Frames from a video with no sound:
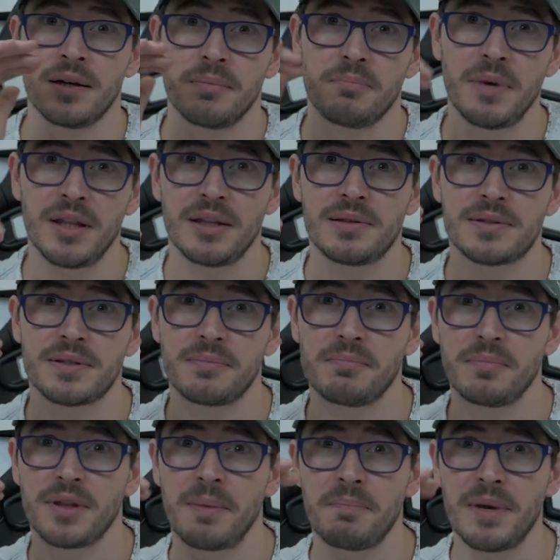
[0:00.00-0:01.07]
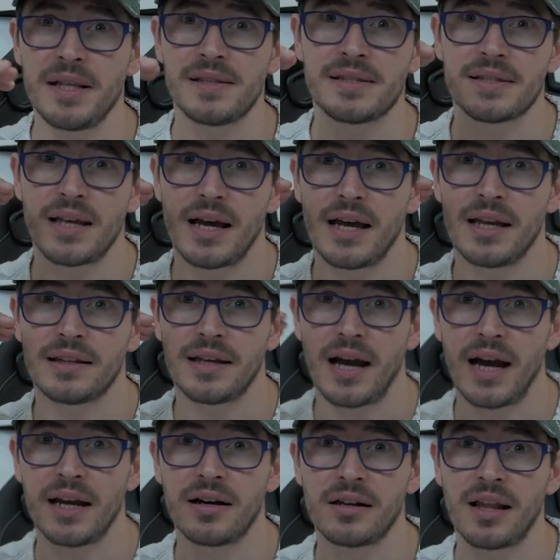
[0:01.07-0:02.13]
The mids at
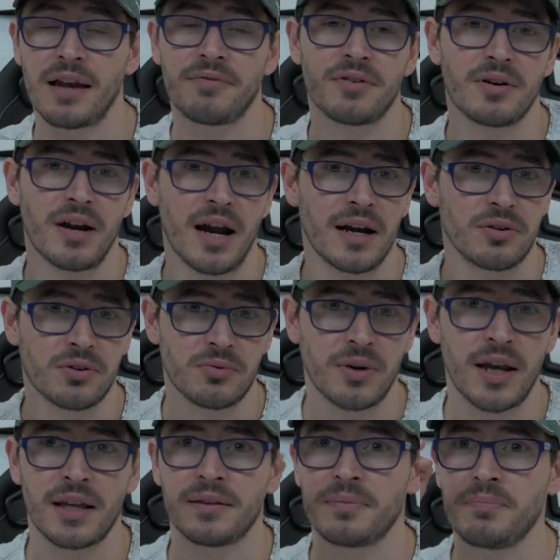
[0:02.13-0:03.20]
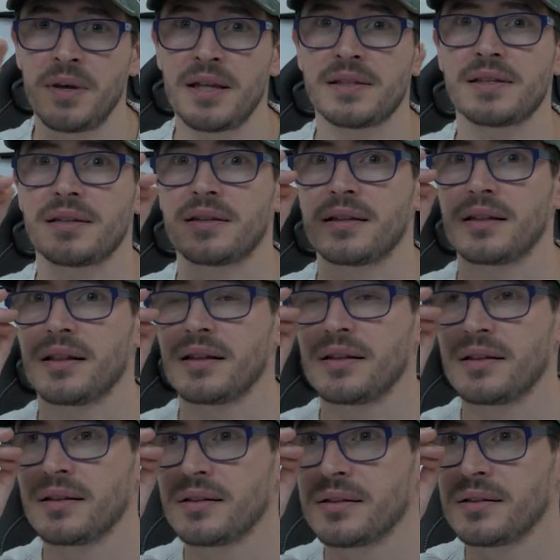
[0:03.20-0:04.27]
higher level are great, mids
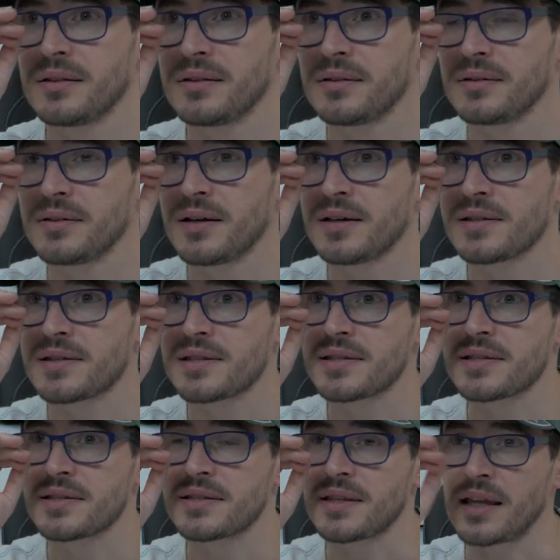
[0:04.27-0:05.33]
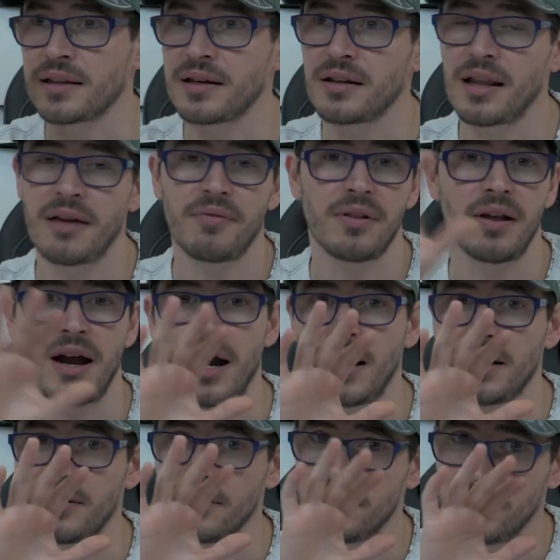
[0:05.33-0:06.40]
at standard level
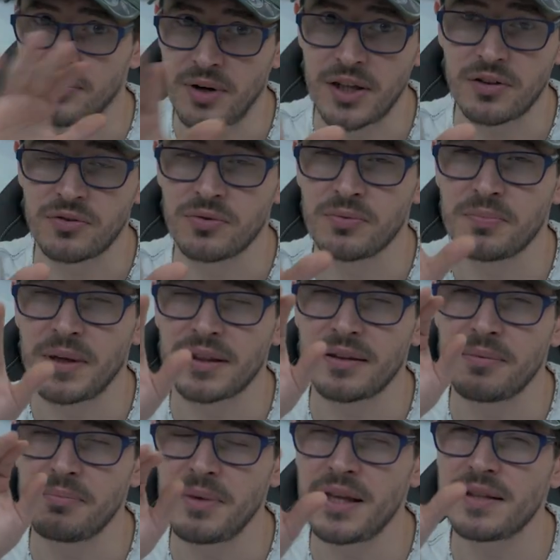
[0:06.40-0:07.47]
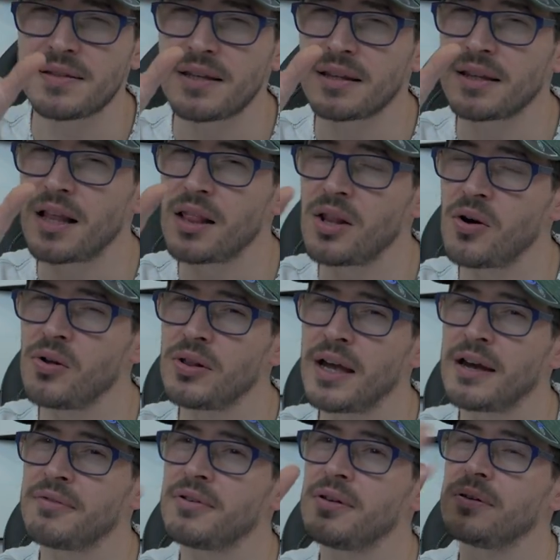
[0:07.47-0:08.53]
are great too, but the mids at the low
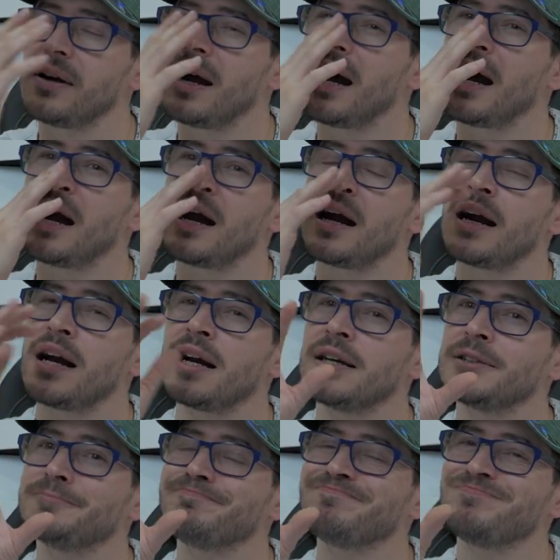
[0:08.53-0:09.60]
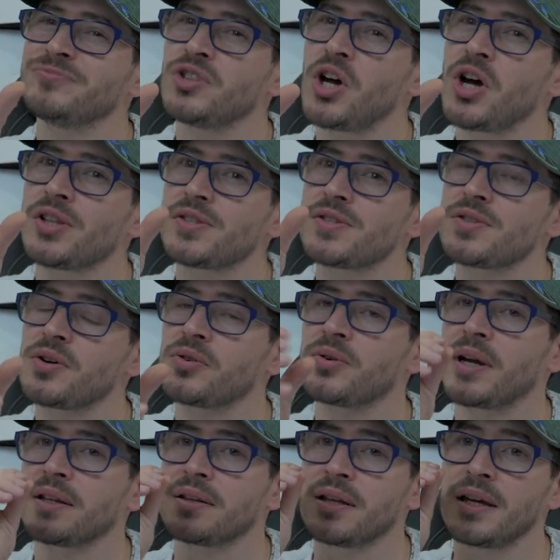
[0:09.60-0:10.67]
level are not so
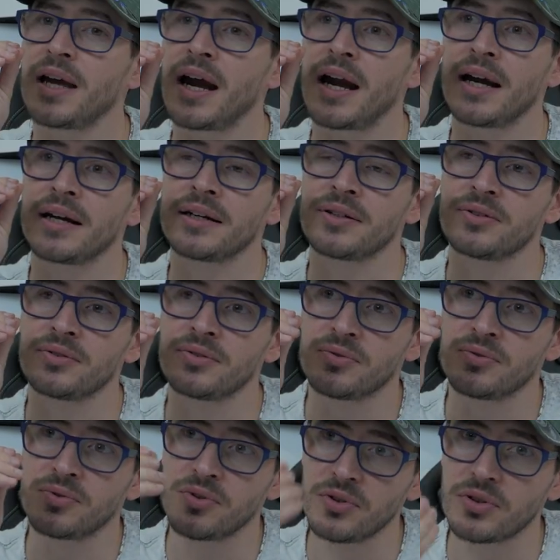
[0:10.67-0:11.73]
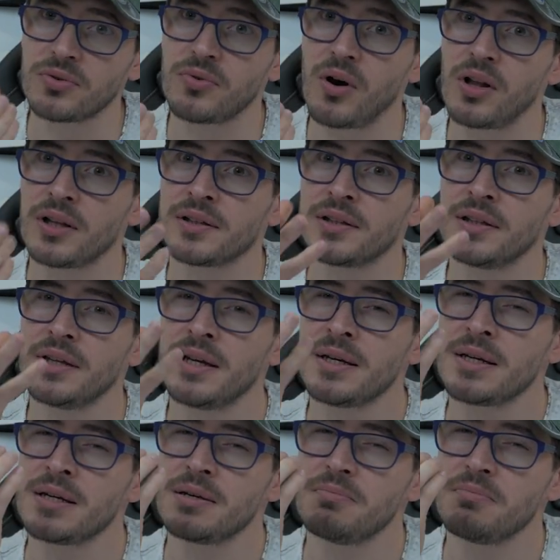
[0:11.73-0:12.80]
great. They are good quality,
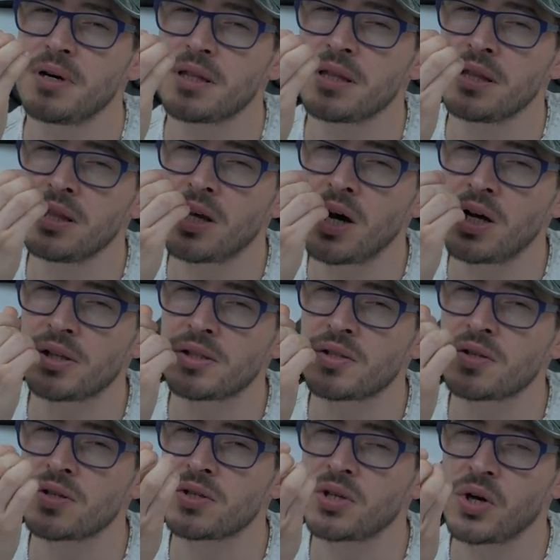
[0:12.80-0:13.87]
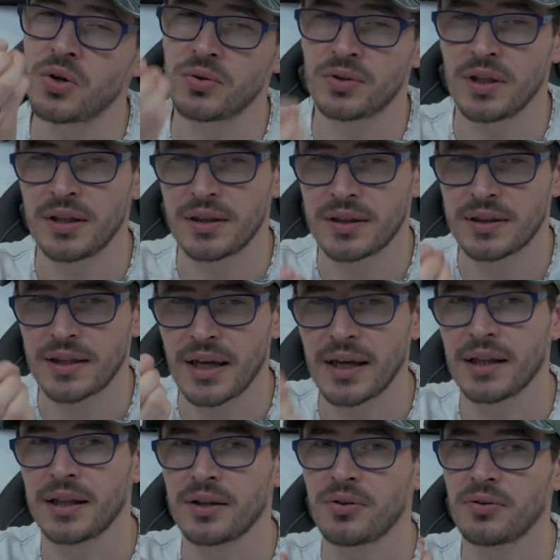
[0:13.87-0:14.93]
but not so
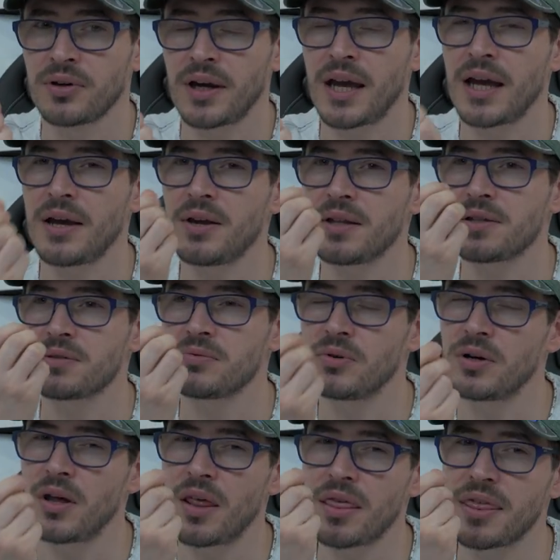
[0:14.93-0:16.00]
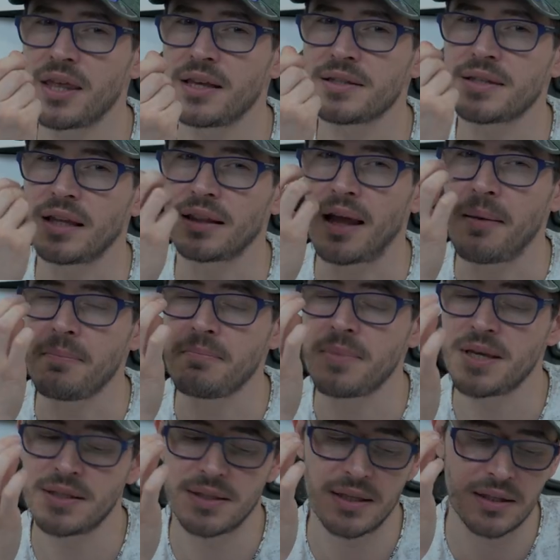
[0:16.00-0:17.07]
detailed, okay? It's one of the things that I
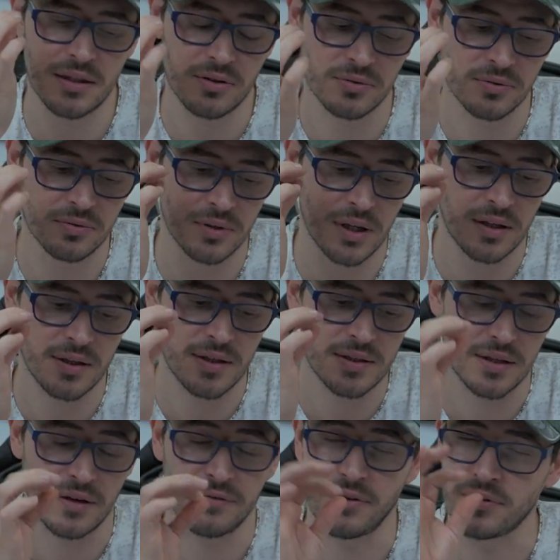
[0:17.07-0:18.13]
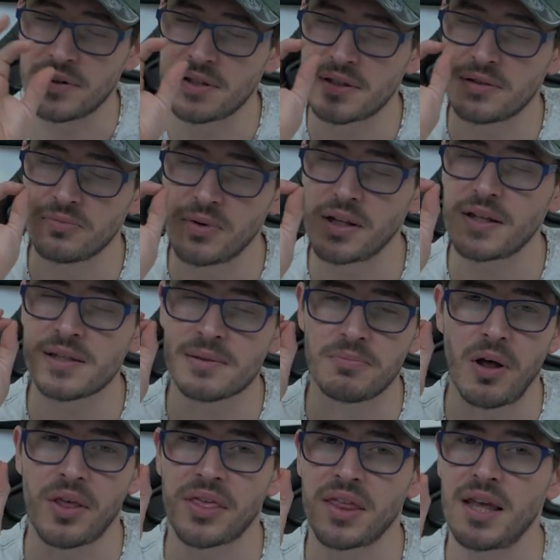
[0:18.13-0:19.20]
miss too in this earphone. It's really
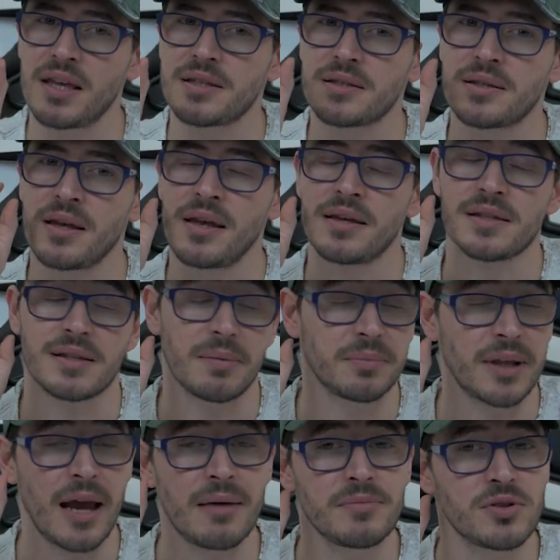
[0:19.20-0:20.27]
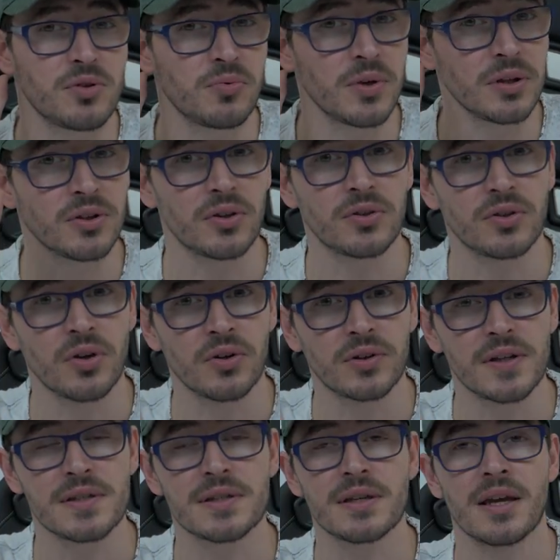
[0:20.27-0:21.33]
small things, sometimes you will not
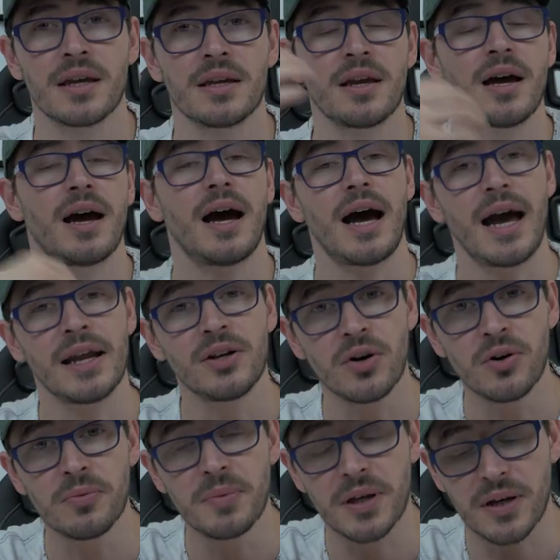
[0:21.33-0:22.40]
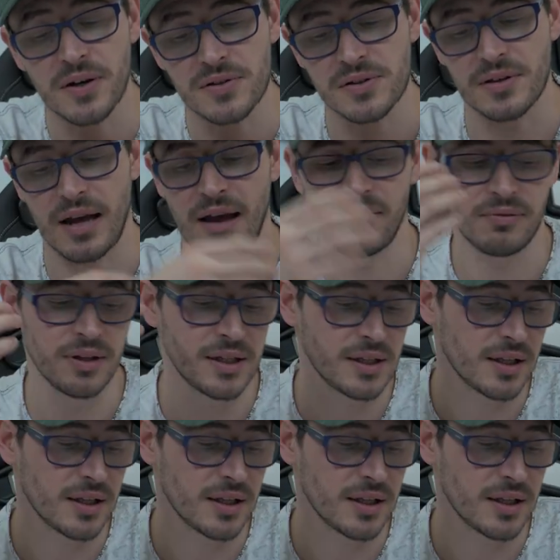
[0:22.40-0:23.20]
notice. I know because I've